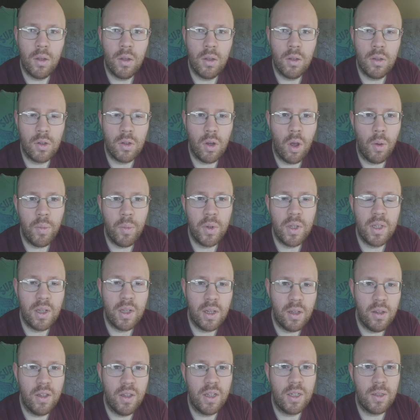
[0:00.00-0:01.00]
So up
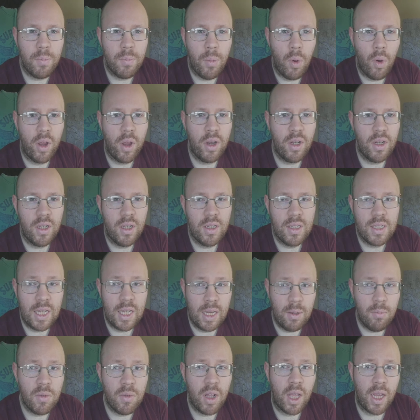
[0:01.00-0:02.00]
until this point, it
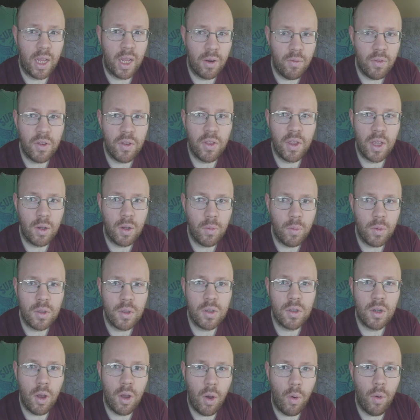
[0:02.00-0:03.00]
seemed like everything was
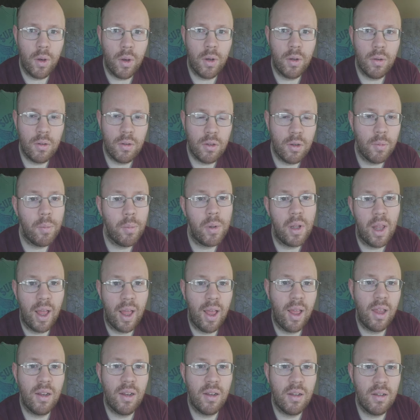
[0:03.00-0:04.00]
going to
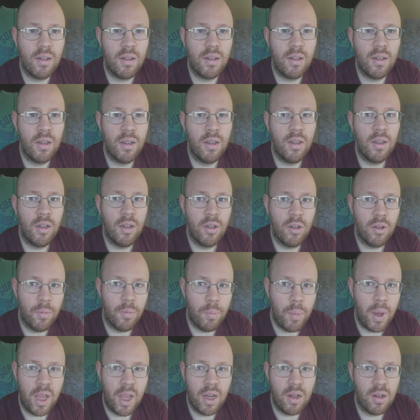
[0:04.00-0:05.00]
plan. The
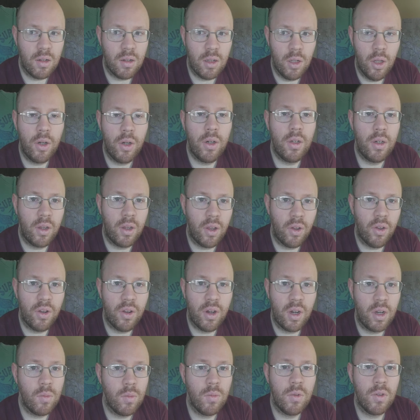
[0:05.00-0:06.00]
paint looked good
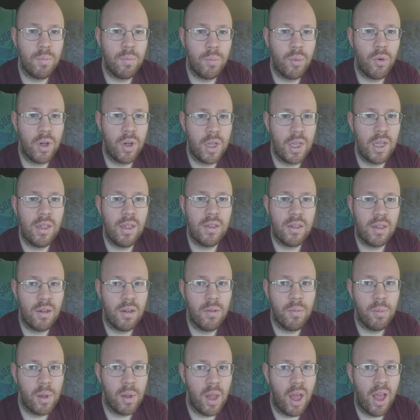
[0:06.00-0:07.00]
and it was pretty easy to
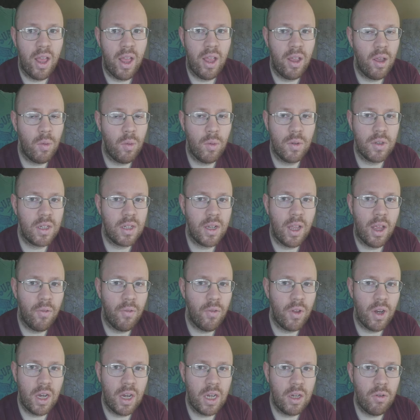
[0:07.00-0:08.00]
apply. I wasn't
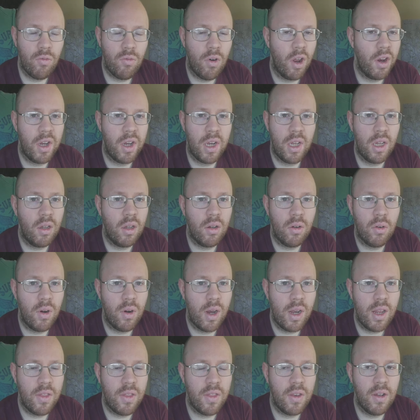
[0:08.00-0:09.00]
having any running or
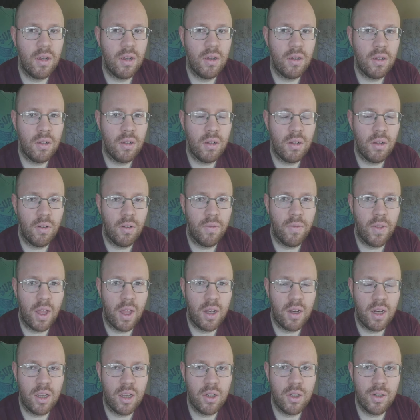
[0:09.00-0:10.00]
anything of
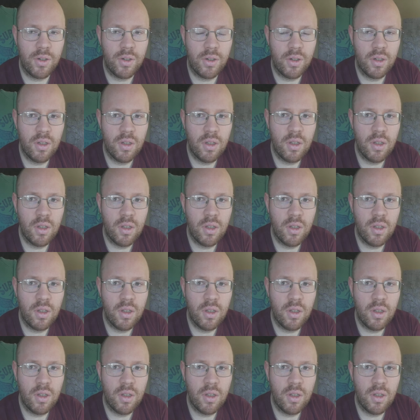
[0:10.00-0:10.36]
that nature.